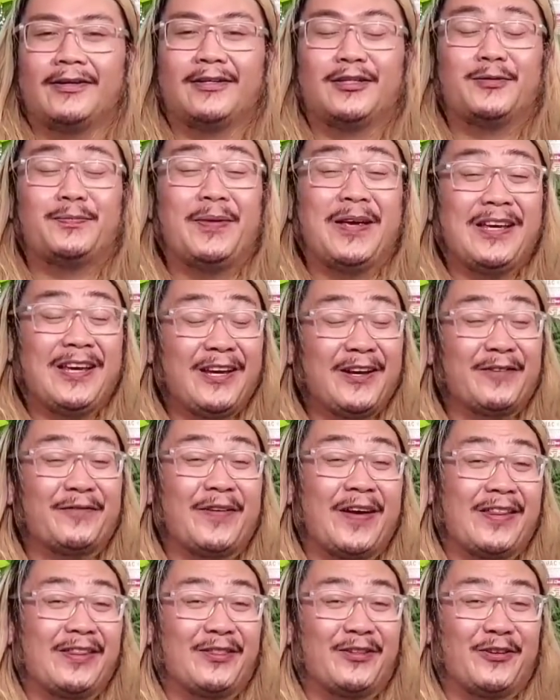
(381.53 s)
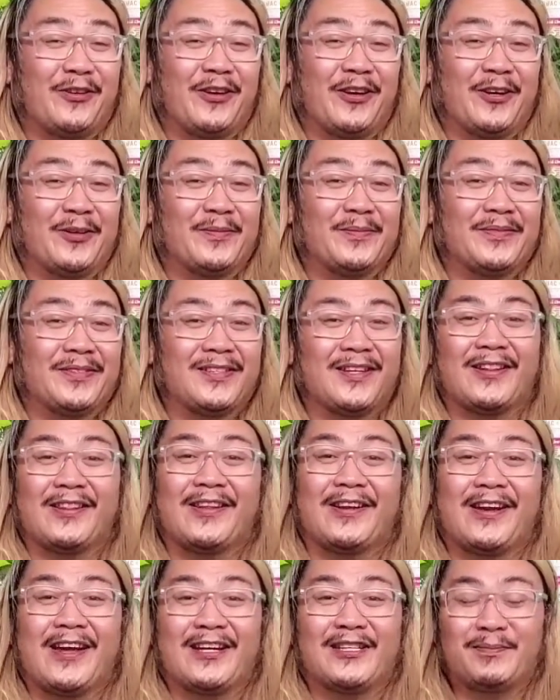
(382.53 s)
Speaking of anthuriums, the
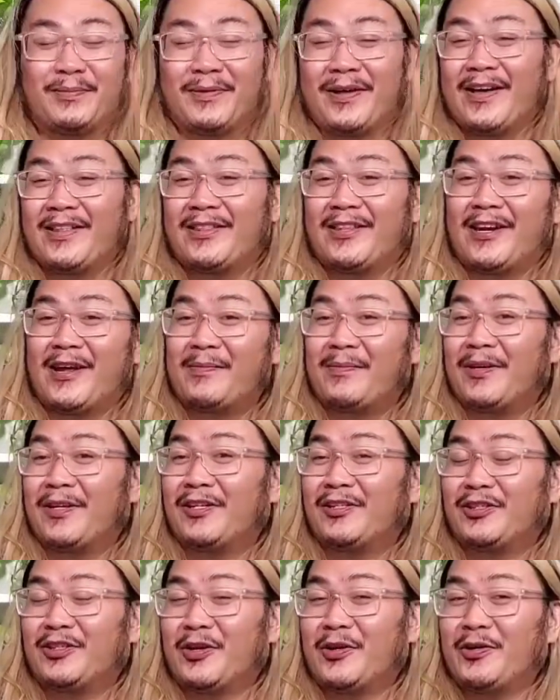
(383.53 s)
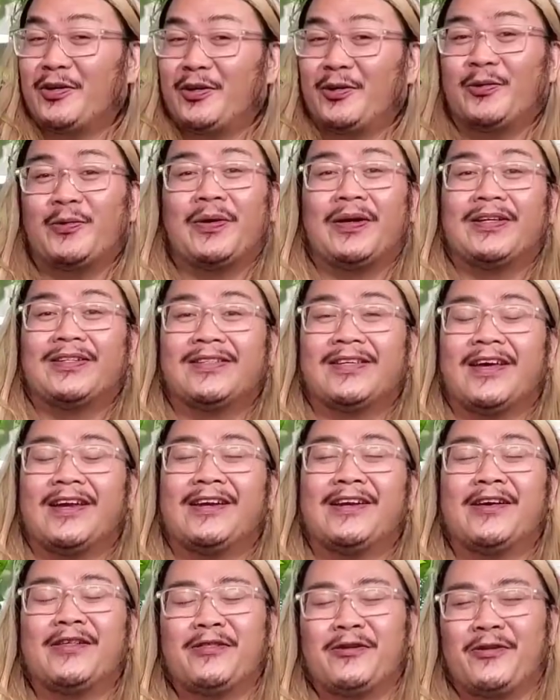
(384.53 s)
next plant that I'm going to show you is
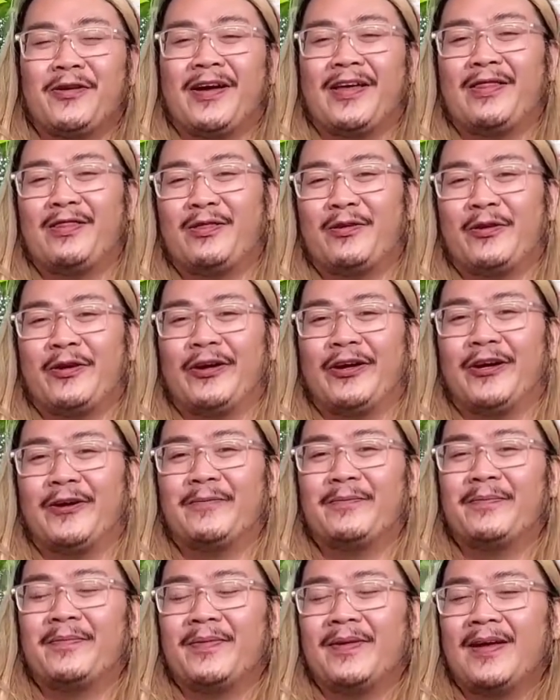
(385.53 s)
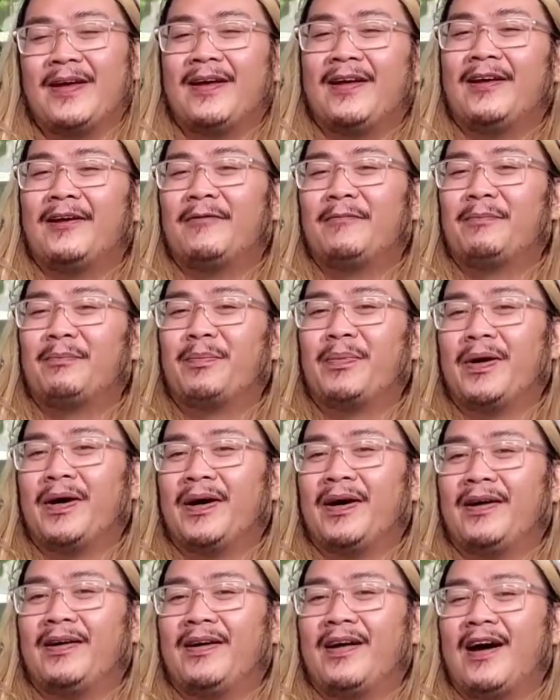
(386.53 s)
another anthurium,
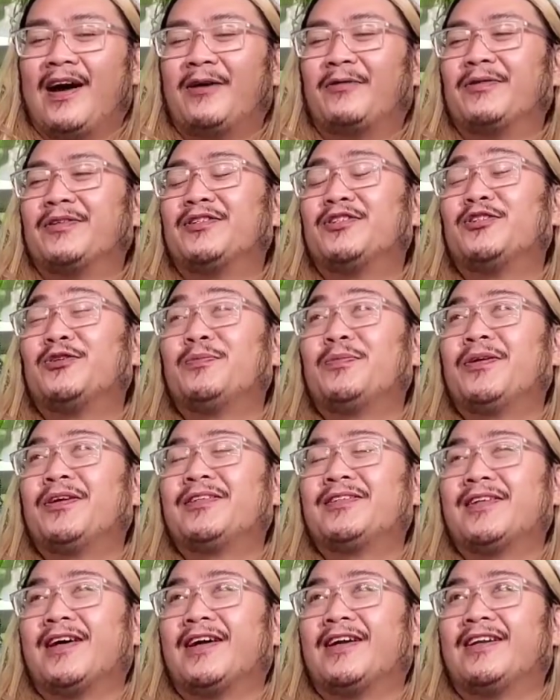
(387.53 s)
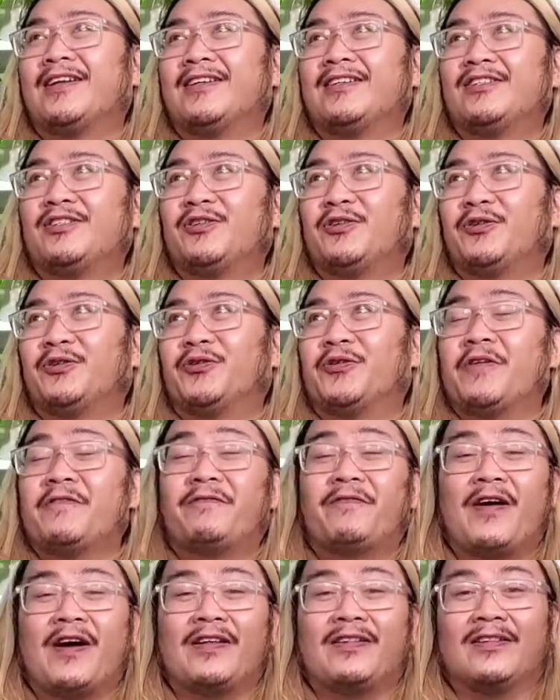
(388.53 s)
but I was super excited to
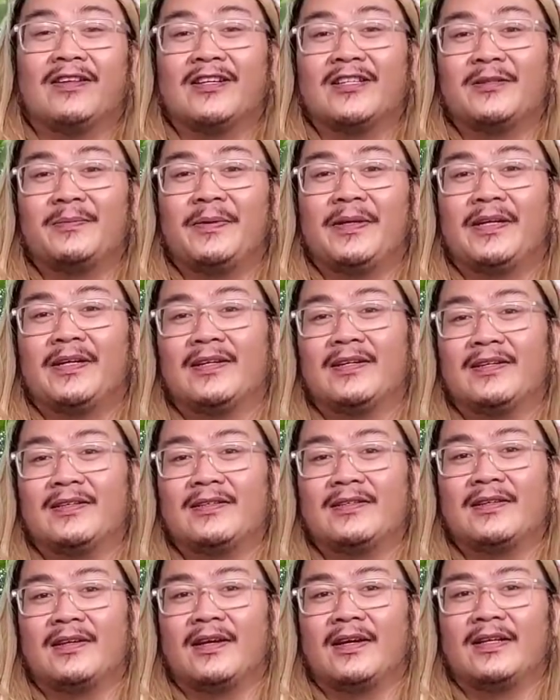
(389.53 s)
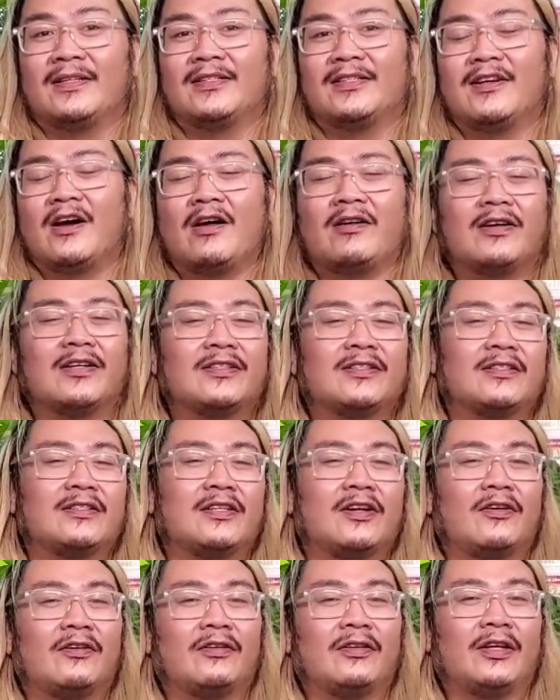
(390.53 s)
find this because it's not
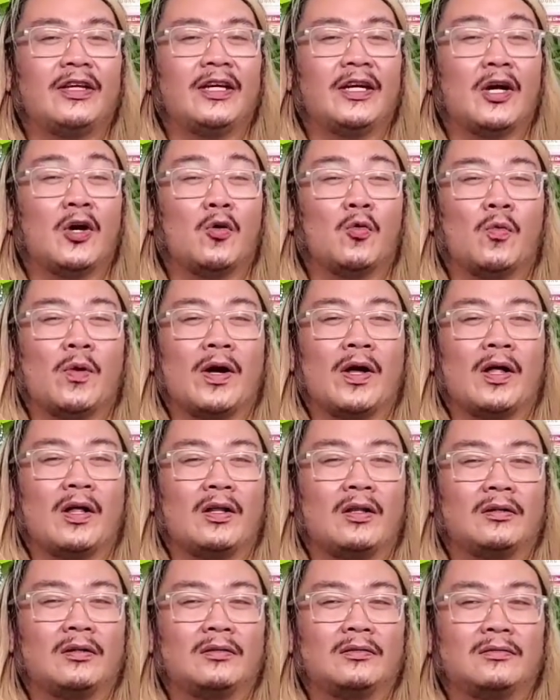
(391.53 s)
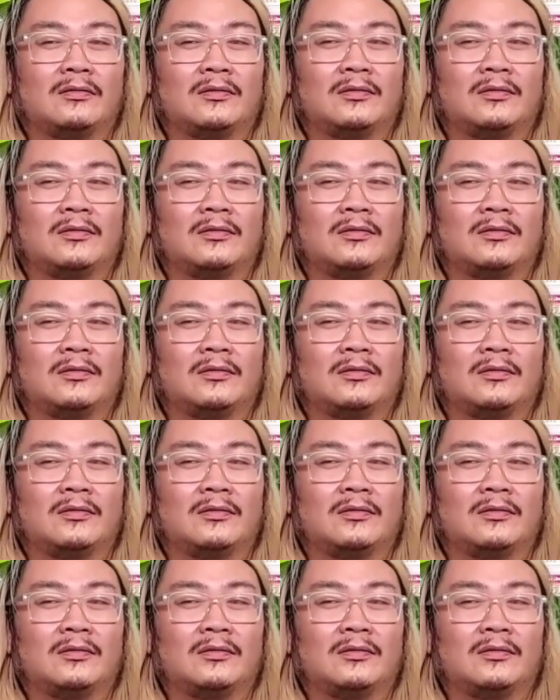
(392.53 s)
necessarily a well-known,